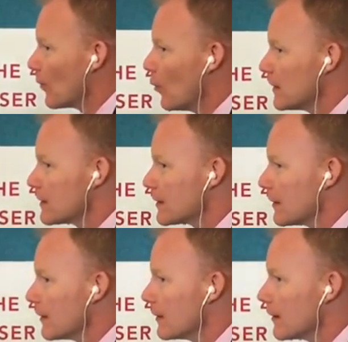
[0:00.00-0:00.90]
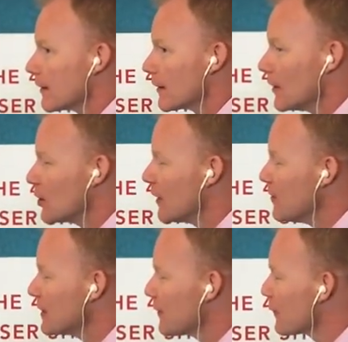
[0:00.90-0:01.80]
Can you give
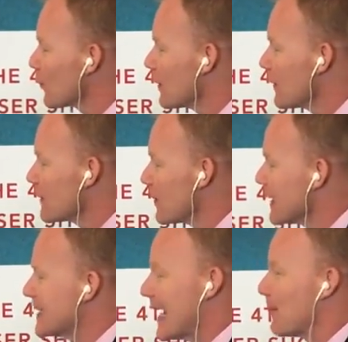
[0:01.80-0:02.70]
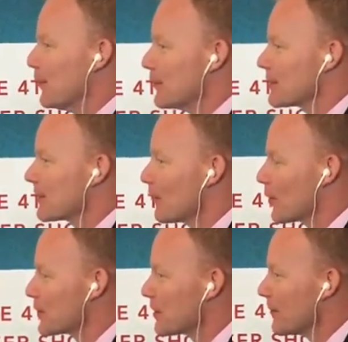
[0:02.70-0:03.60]
me some examples?
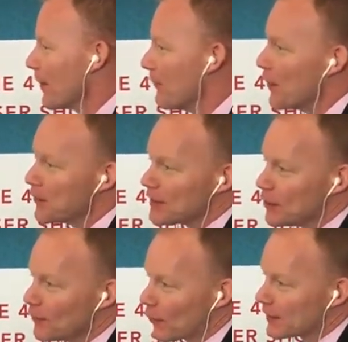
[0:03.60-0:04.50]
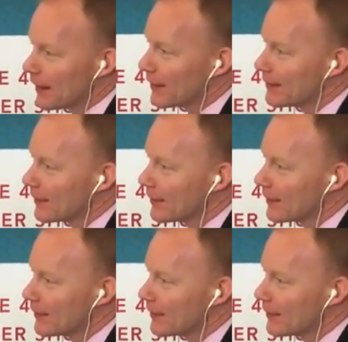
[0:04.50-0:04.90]
What are some of those that you've worked with?